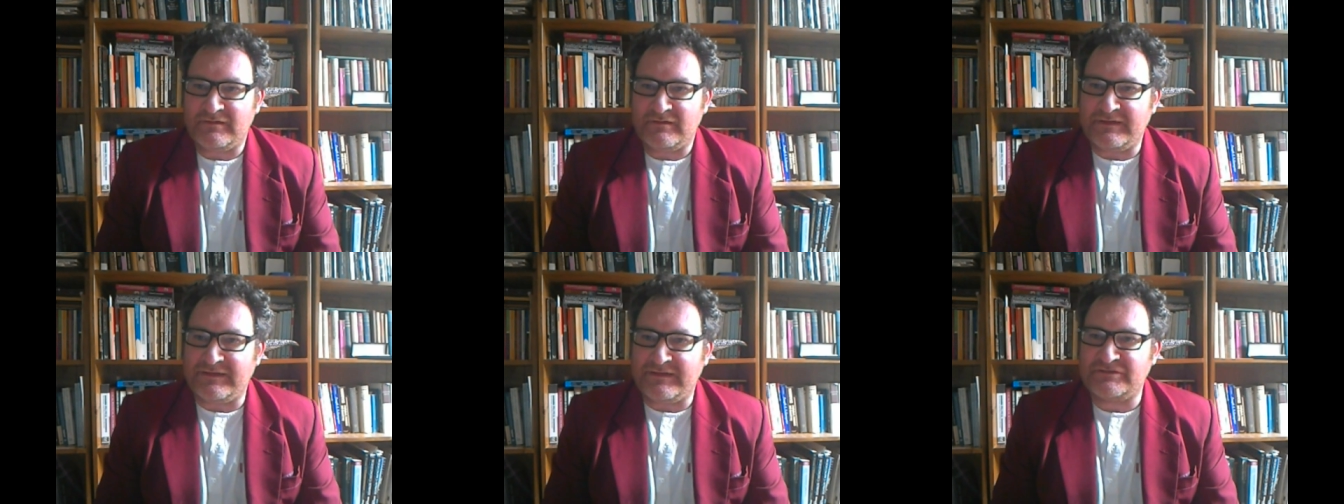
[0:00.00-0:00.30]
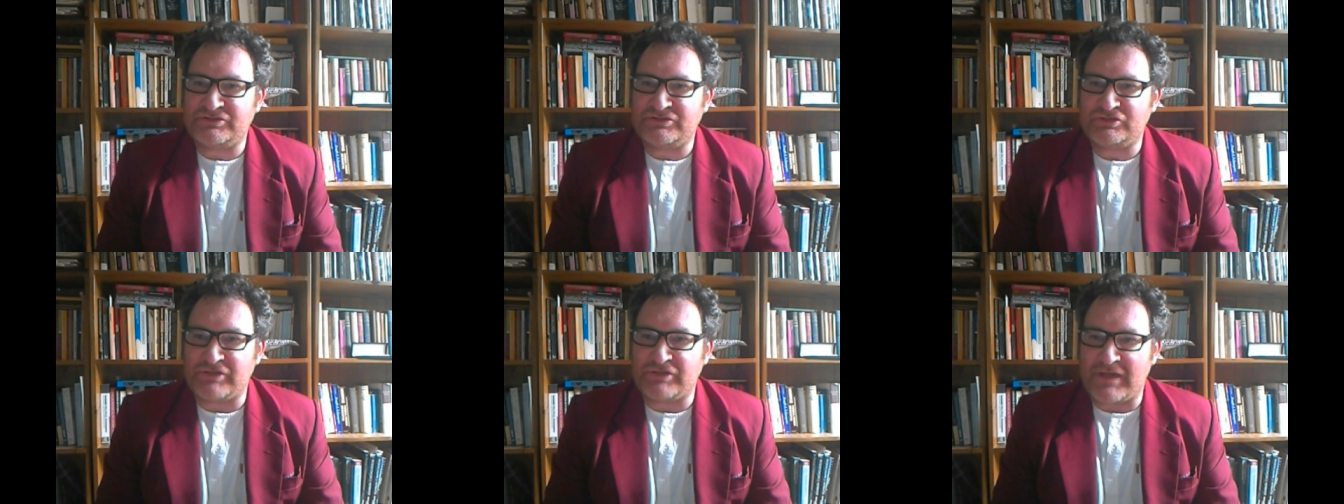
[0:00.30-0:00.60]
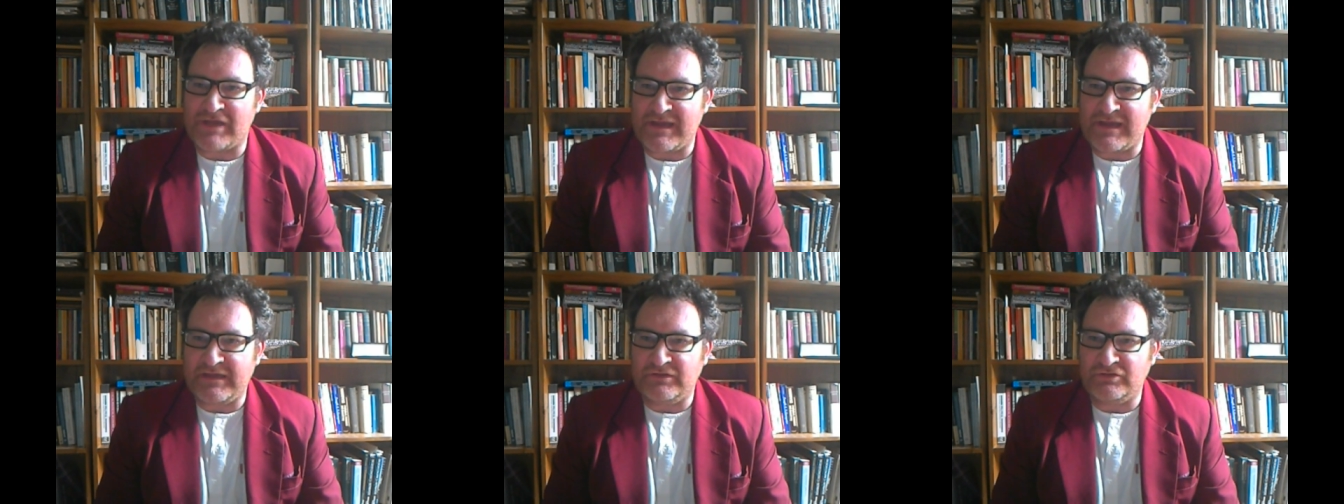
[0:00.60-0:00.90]

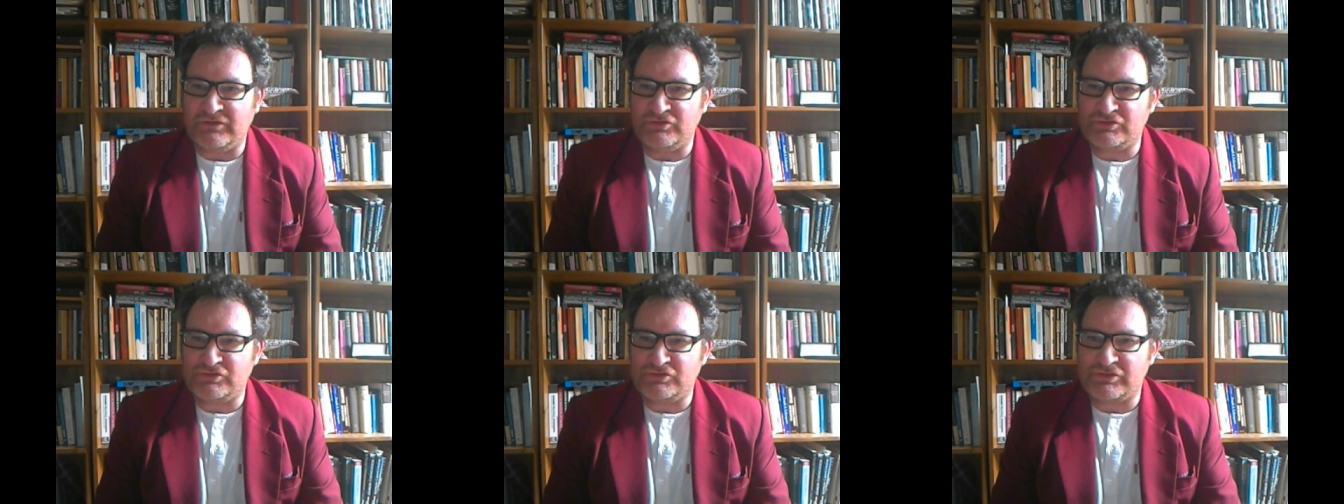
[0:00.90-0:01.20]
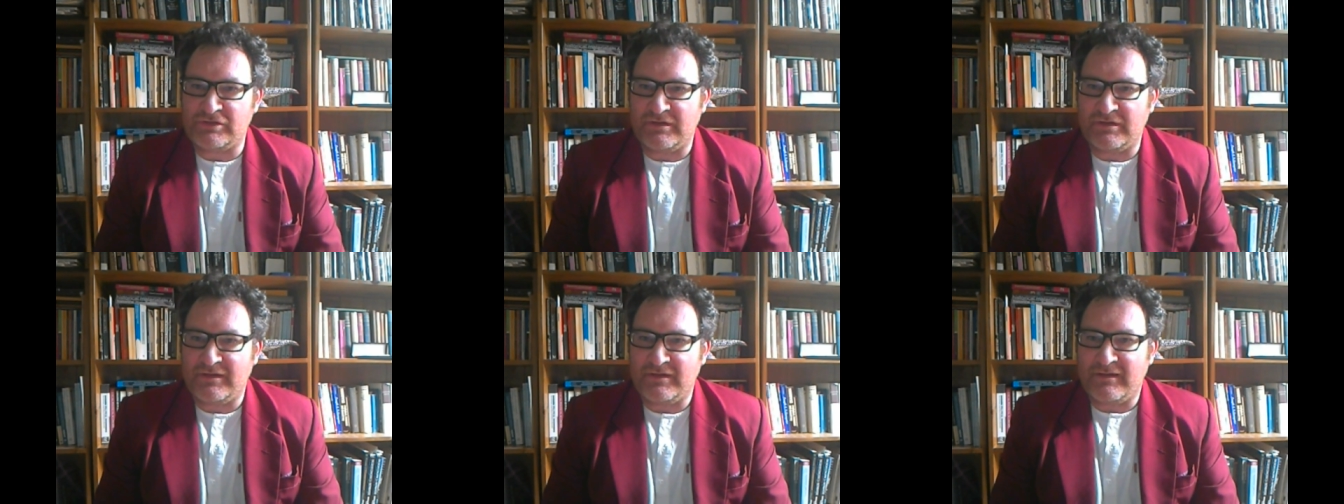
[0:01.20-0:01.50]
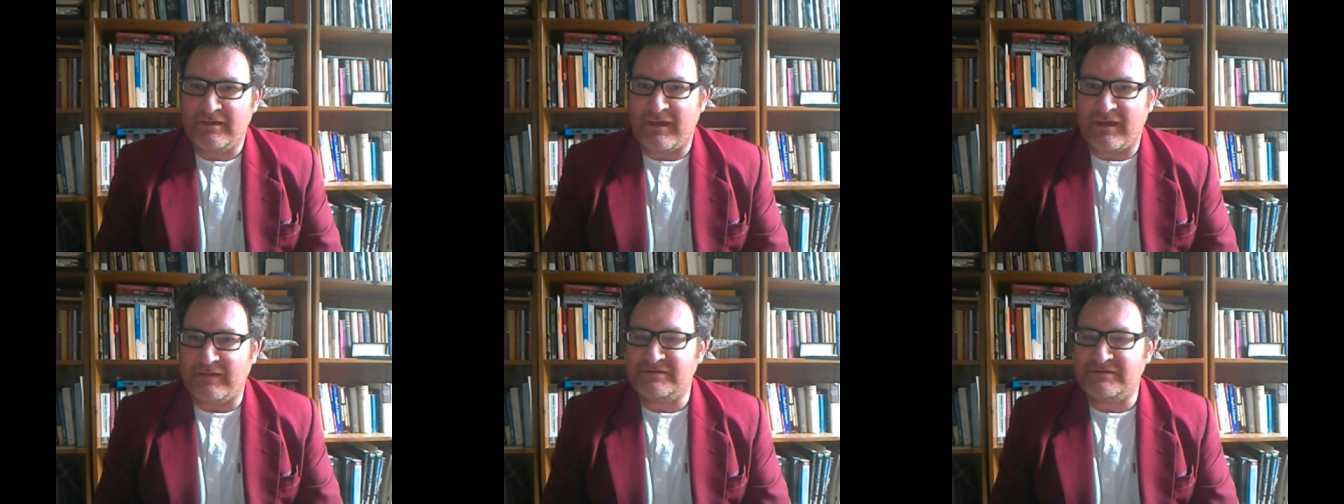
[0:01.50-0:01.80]
exchange,
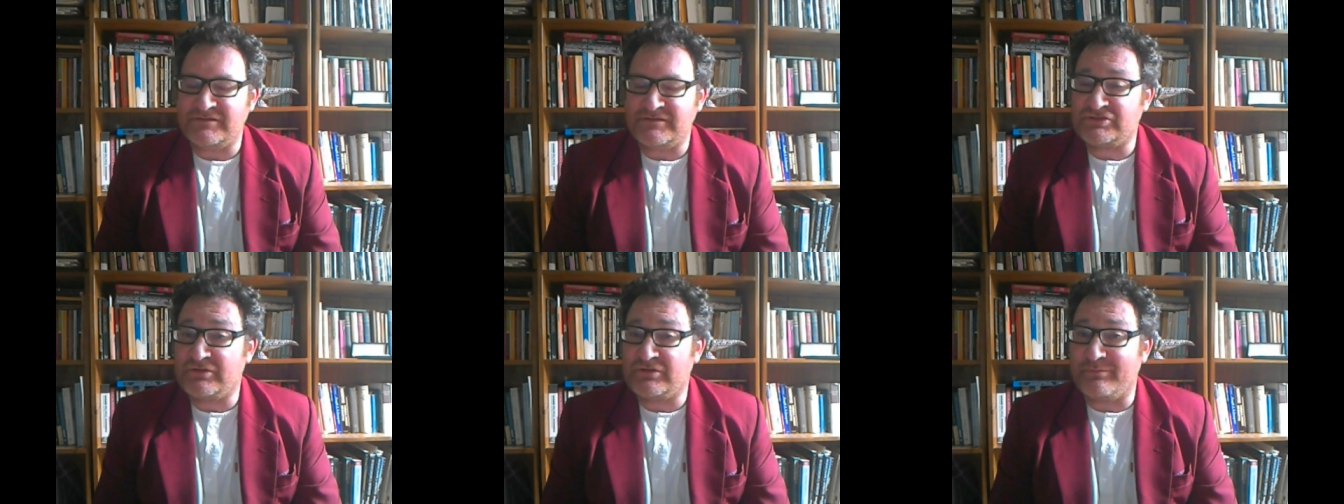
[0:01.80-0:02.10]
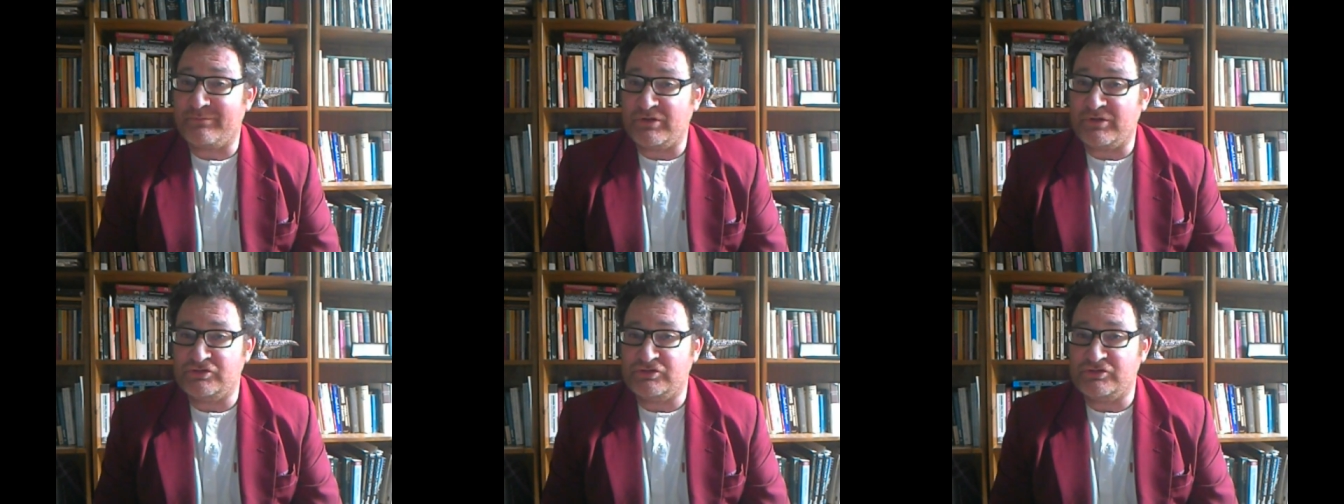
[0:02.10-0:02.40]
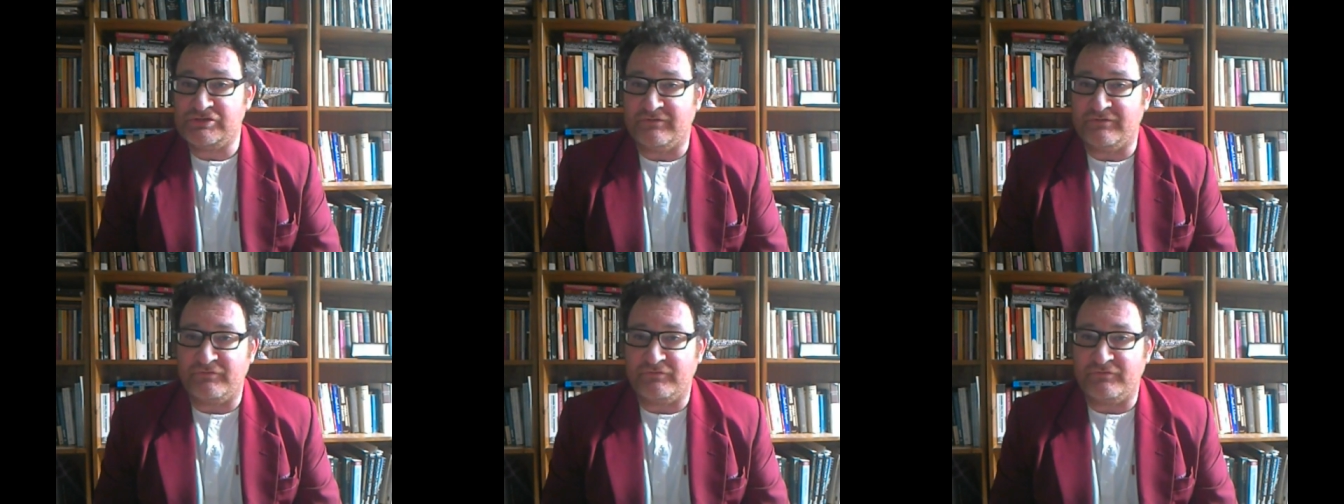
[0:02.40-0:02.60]
and distribution